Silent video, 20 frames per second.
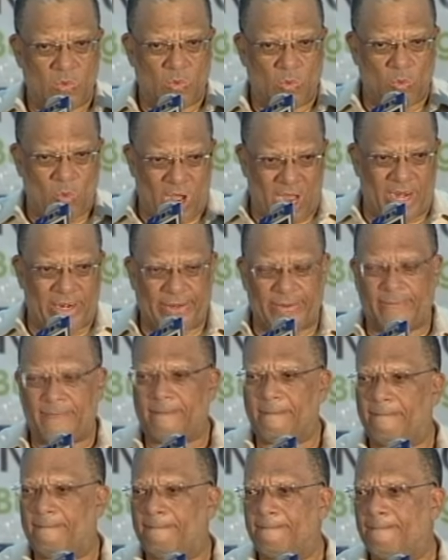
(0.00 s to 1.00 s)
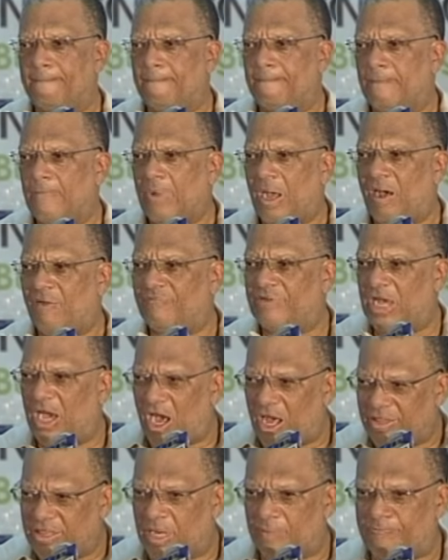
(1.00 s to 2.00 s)
one of the
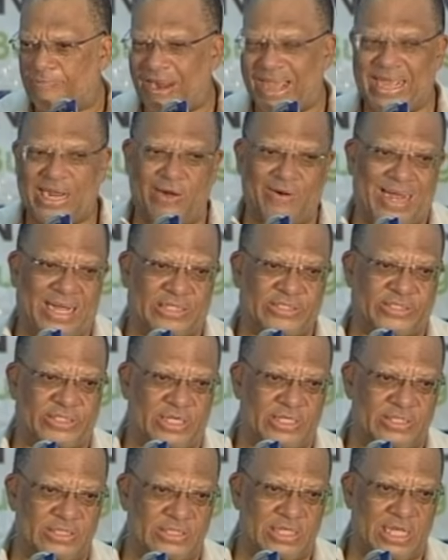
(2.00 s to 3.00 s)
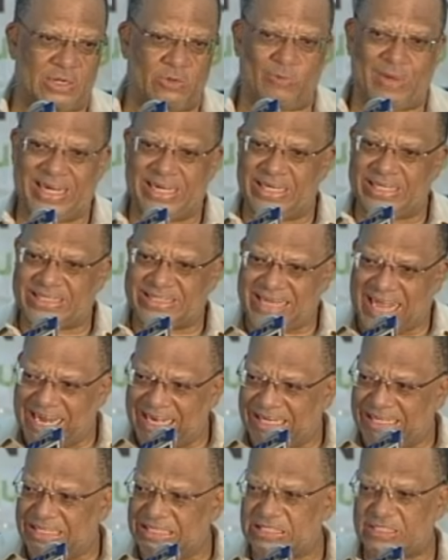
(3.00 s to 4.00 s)
other prior actions. And when the
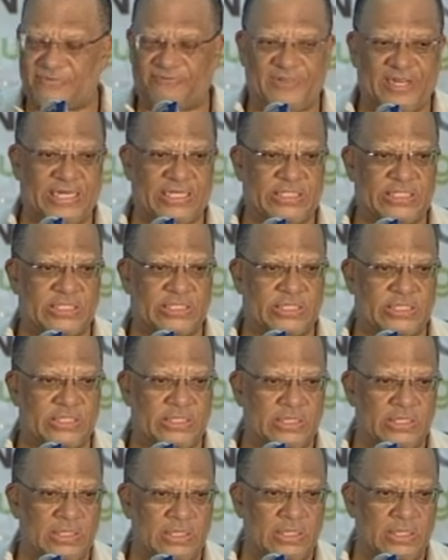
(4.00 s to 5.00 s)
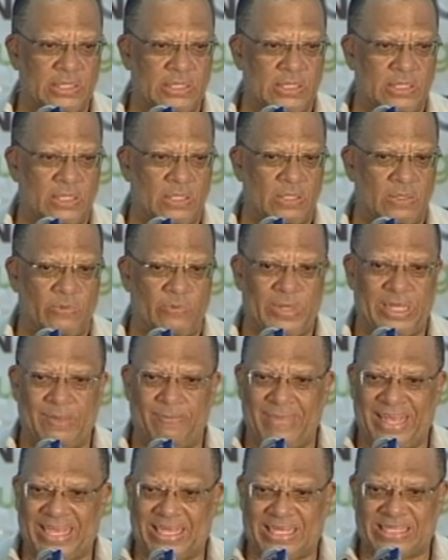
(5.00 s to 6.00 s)
tally is finished, we'll
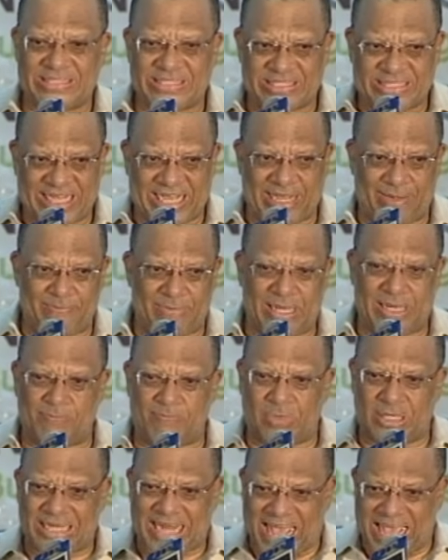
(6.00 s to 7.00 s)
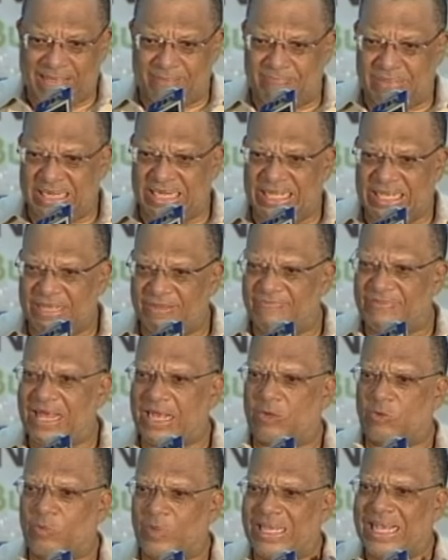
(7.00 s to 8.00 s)
make a statement, but I believe
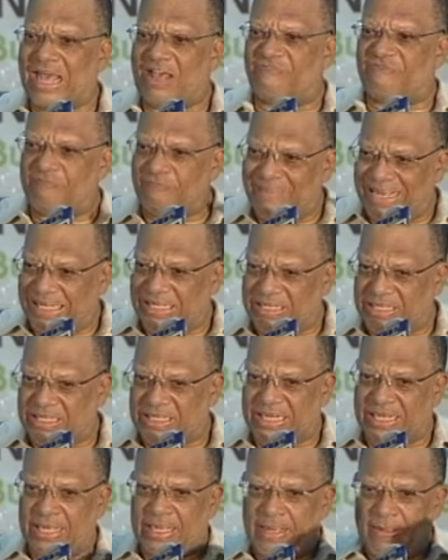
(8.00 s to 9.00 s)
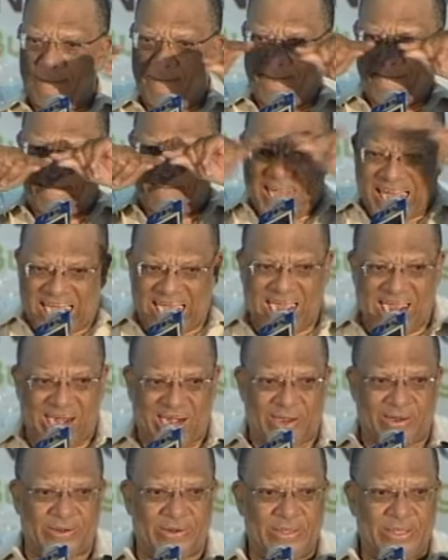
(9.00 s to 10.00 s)
that we have met the
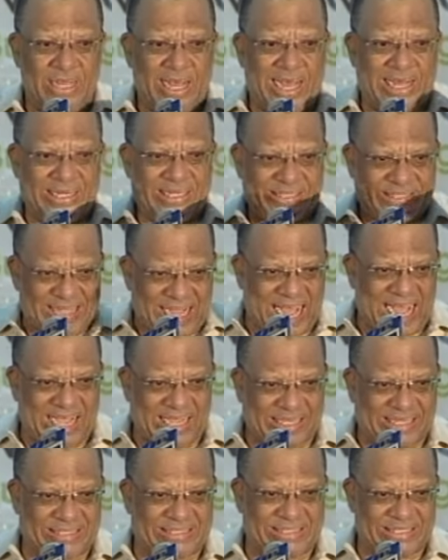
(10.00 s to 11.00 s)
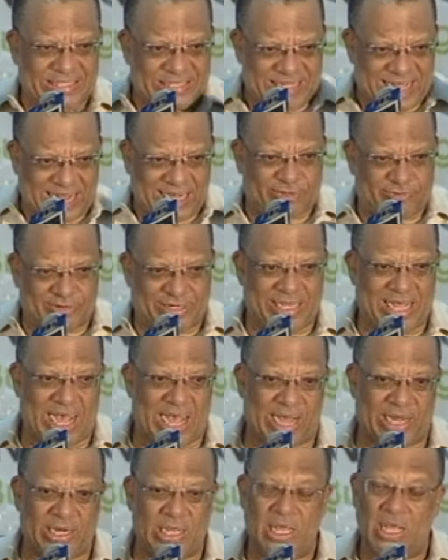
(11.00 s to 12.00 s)
bar and the target in that
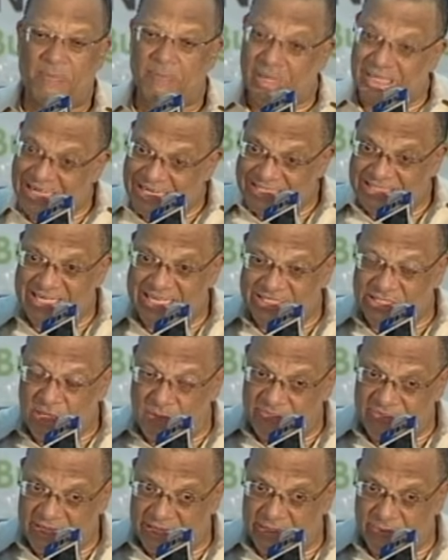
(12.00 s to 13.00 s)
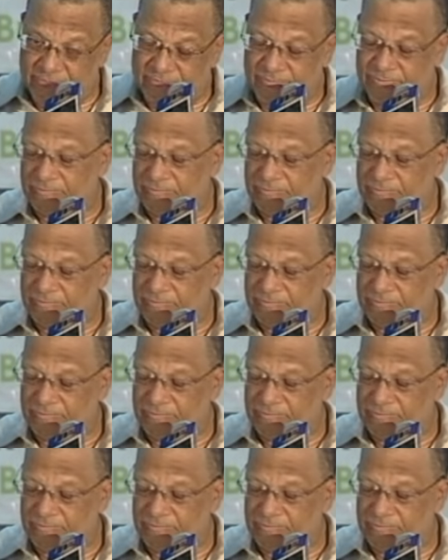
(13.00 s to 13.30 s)
regard. But I say something.